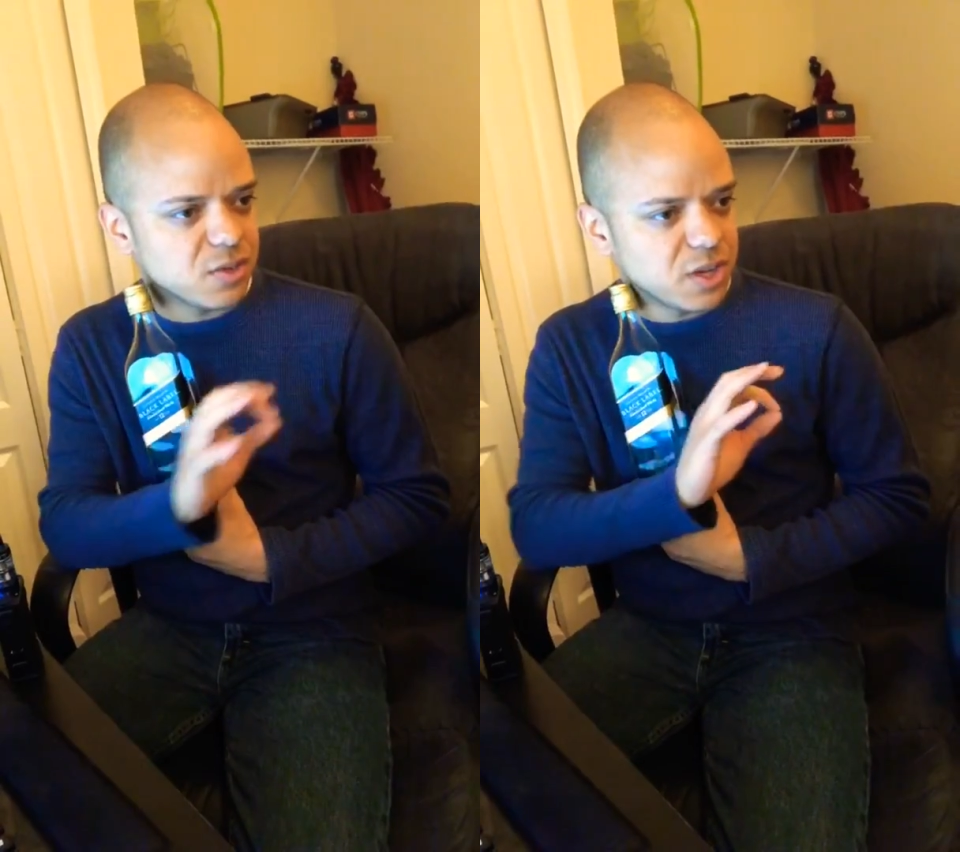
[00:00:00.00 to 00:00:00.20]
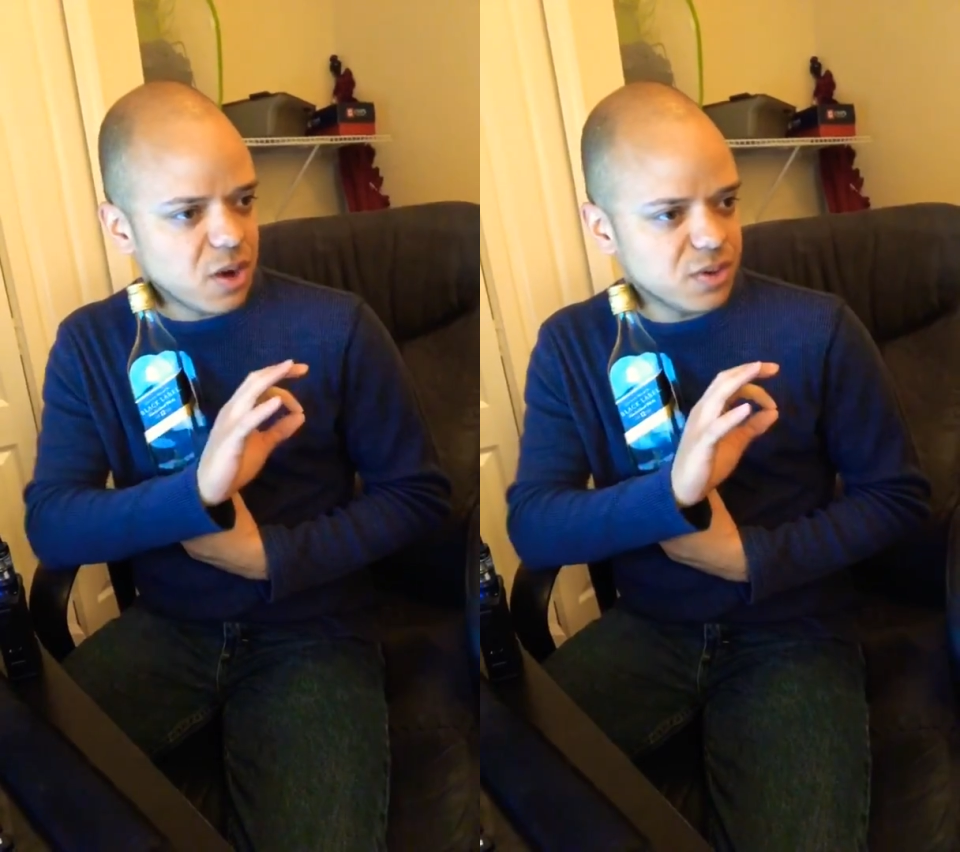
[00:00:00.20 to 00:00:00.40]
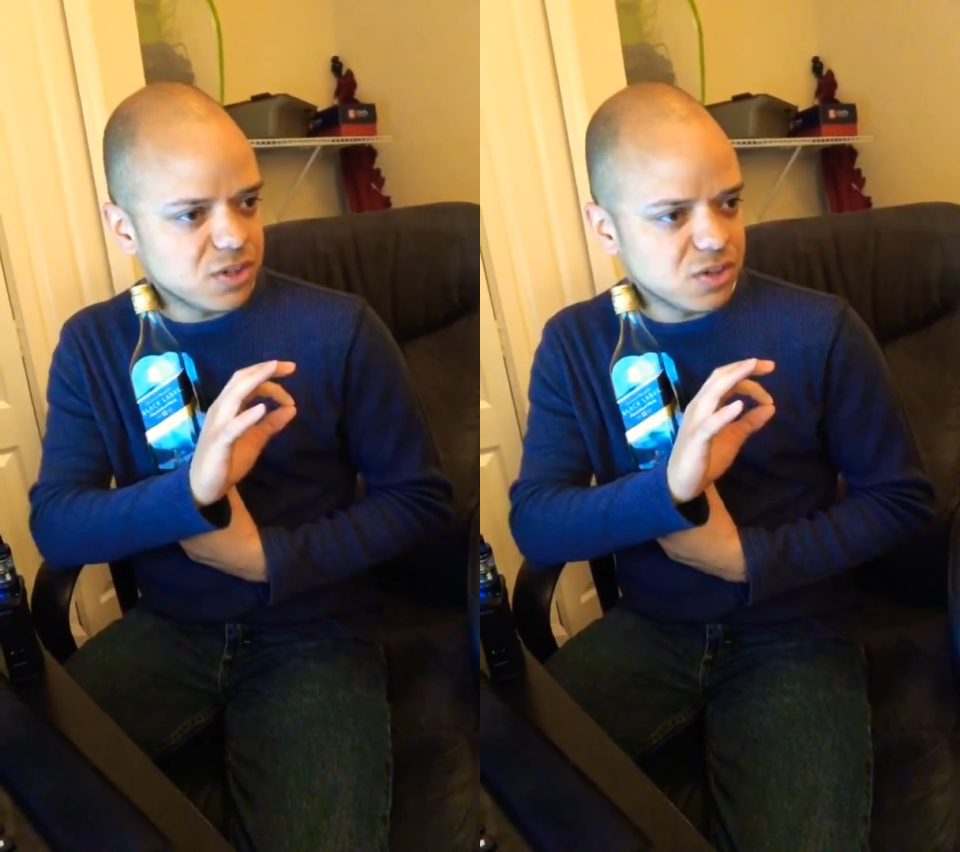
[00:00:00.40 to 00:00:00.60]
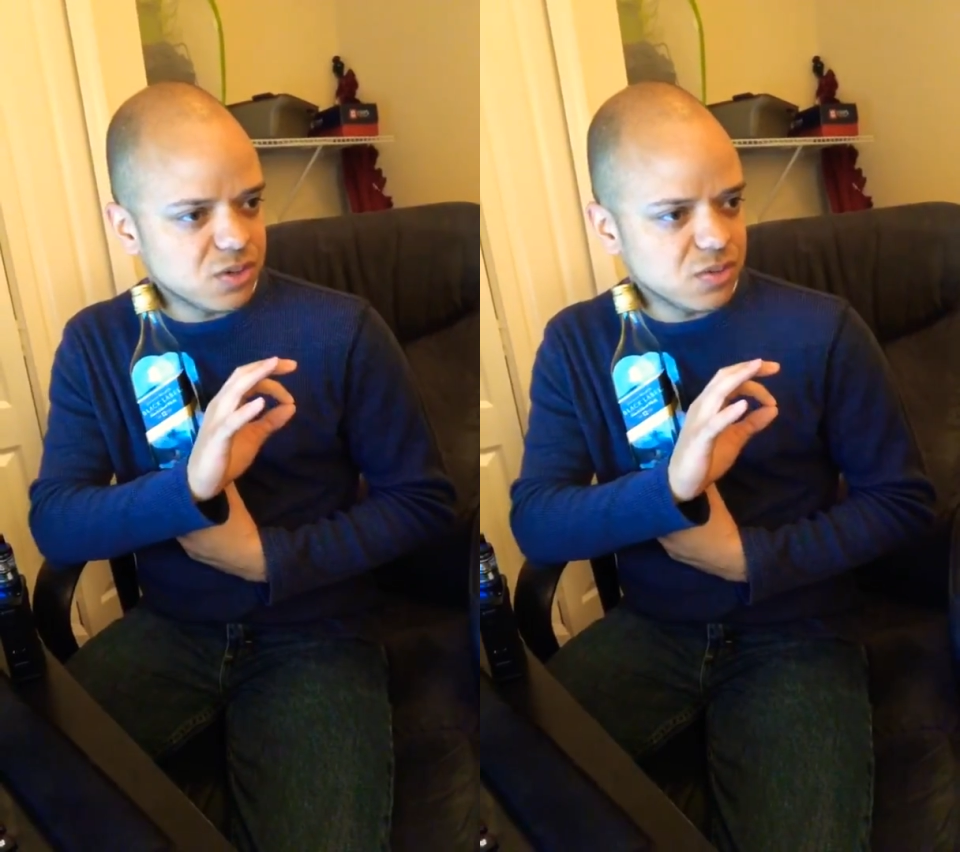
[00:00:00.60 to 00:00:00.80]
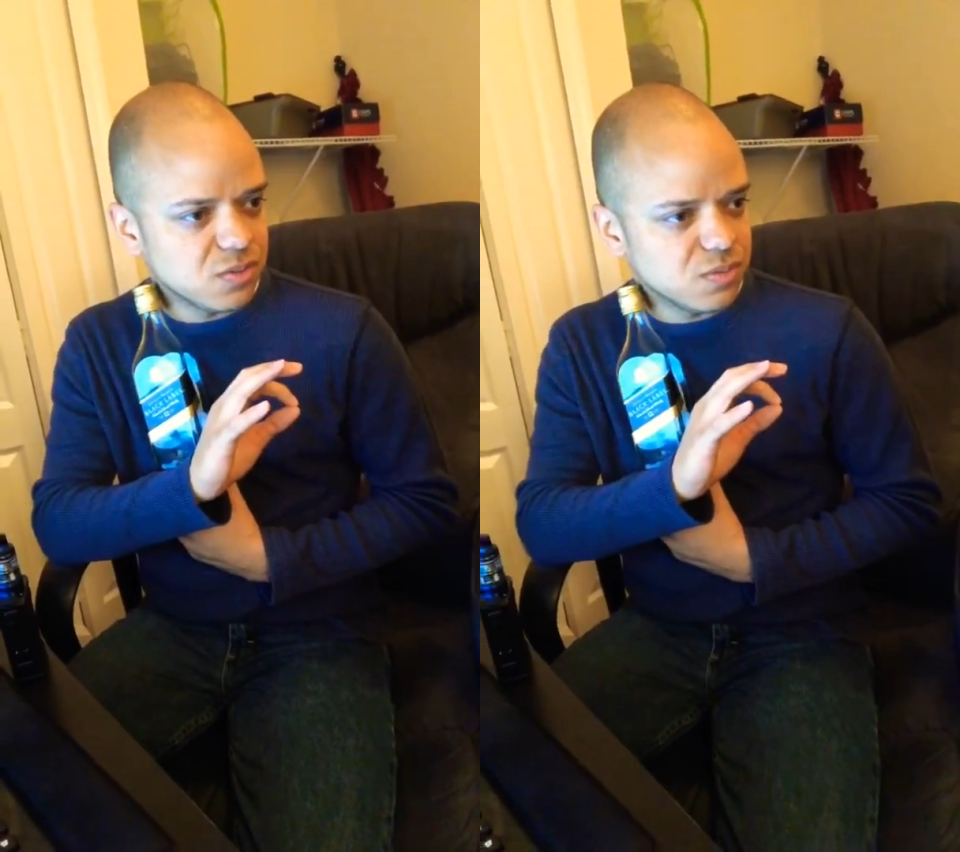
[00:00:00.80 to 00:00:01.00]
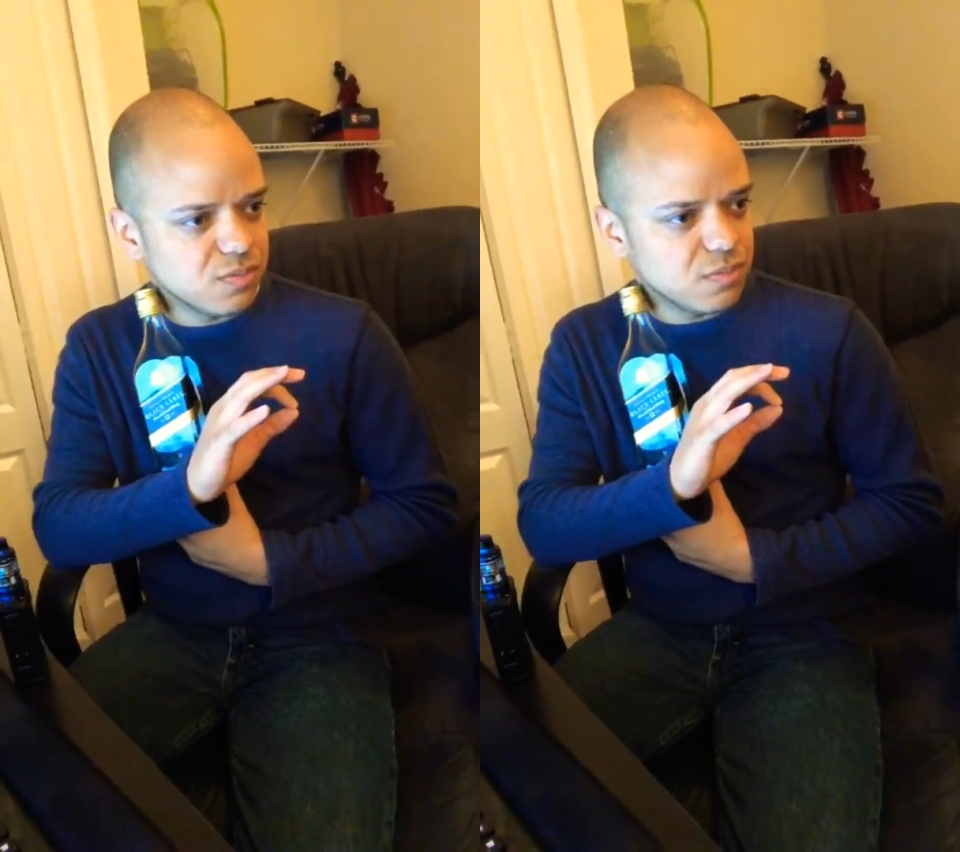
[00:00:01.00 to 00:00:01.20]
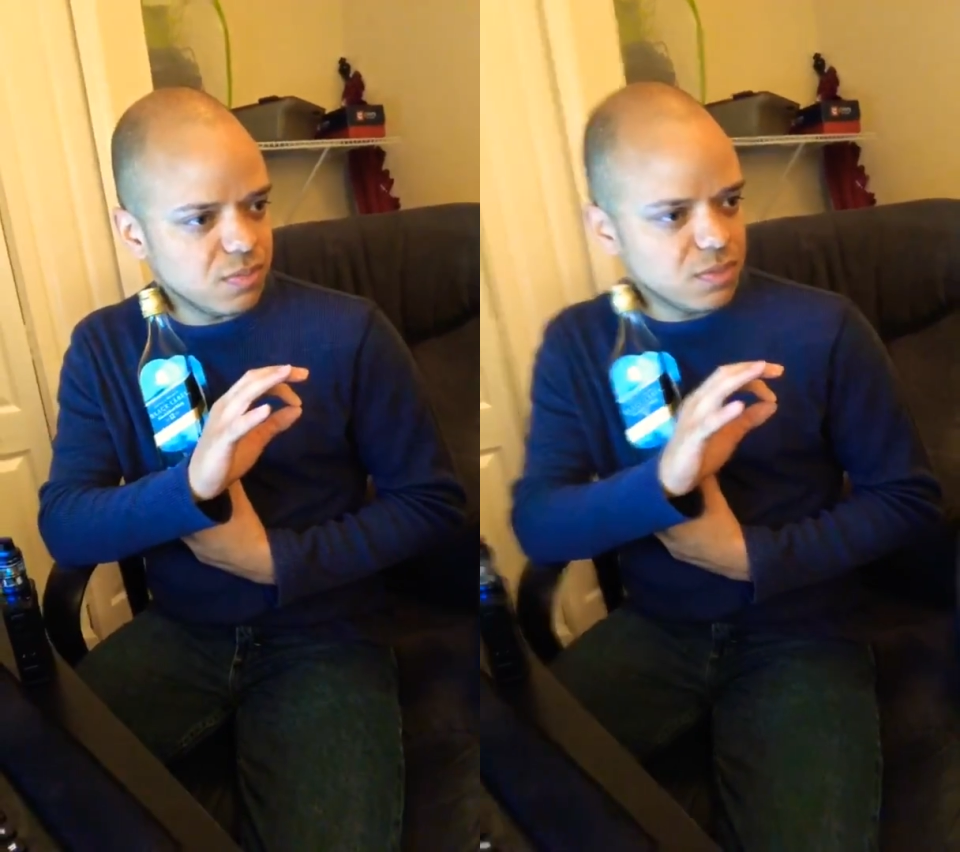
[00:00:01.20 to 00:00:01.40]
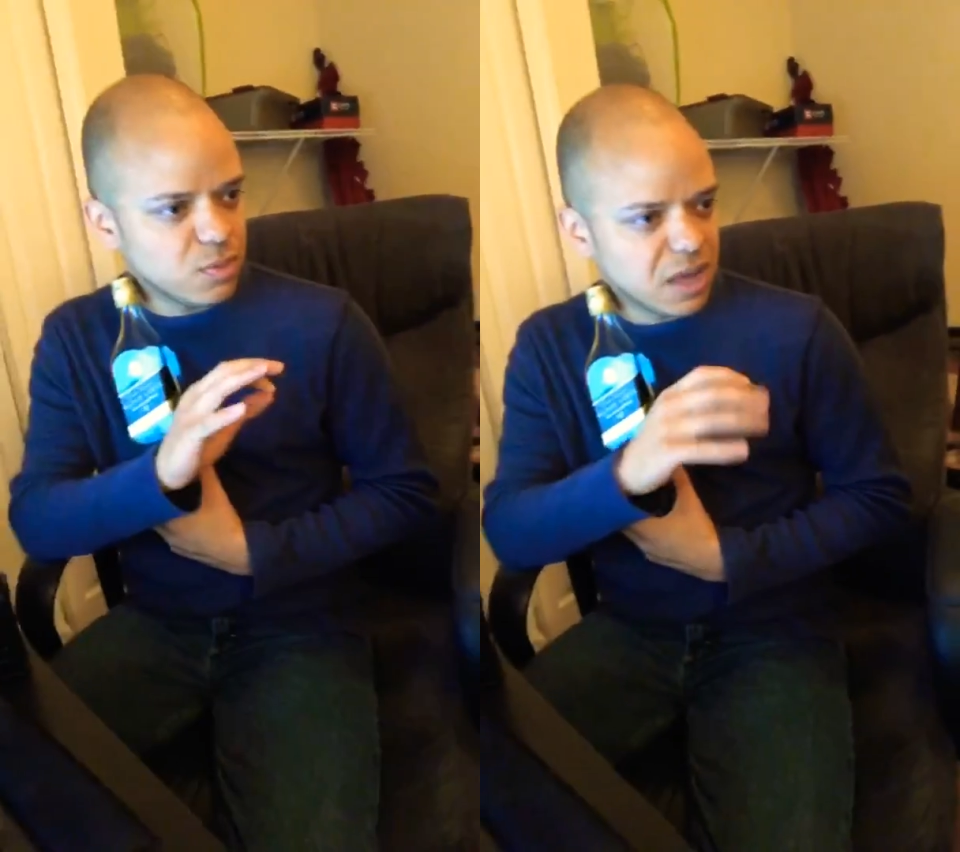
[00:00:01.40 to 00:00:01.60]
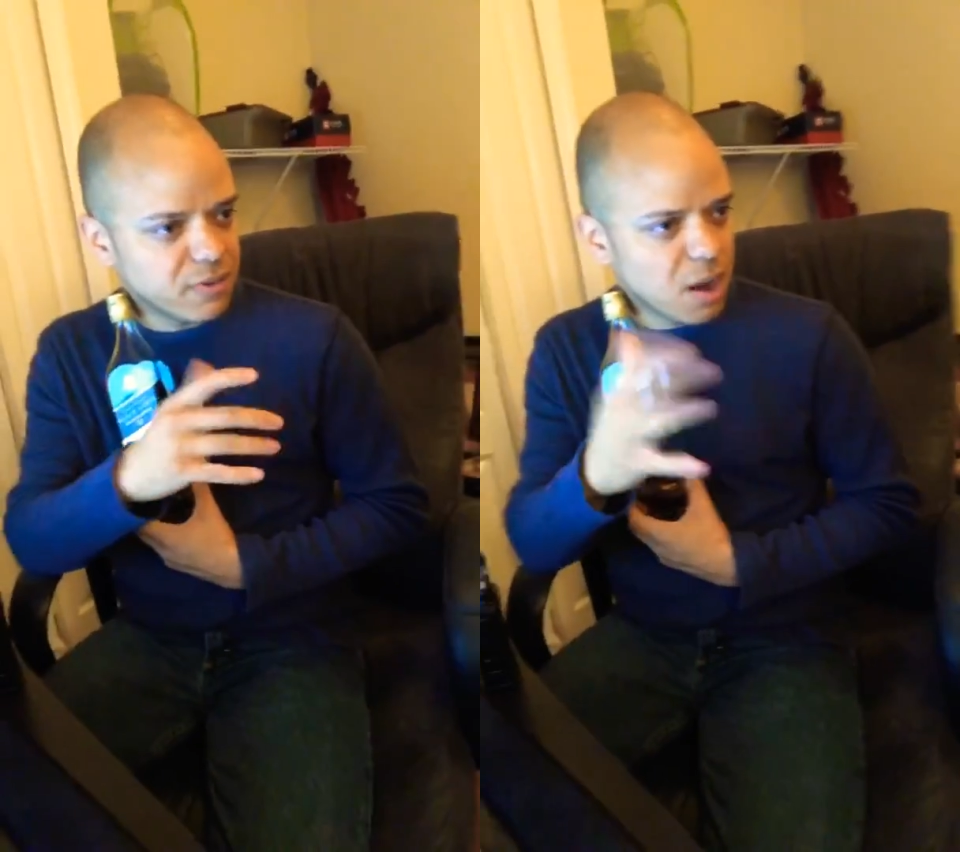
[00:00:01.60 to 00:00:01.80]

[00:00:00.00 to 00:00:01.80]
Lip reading: So we give